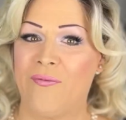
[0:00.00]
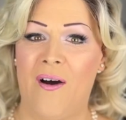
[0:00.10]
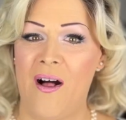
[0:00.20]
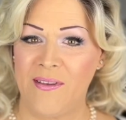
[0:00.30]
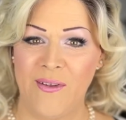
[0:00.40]

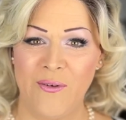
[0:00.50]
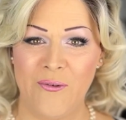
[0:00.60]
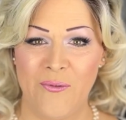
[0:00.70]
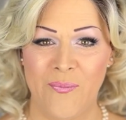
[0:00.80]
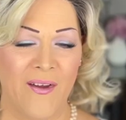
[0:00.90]

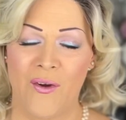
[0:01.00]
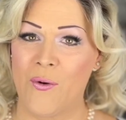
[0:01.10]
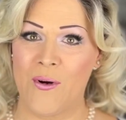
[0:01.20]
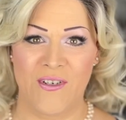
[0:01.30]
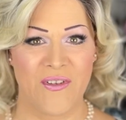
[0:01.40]
volume, a
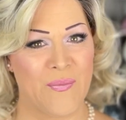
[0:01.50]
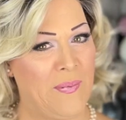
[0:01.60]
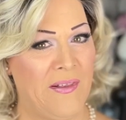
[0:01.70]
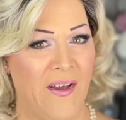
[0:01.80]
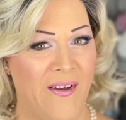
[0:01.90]
gorgeous
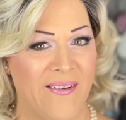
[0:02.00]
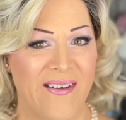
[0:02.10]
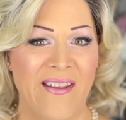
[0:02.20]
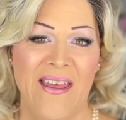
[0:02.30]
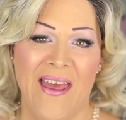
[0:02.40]
blonde,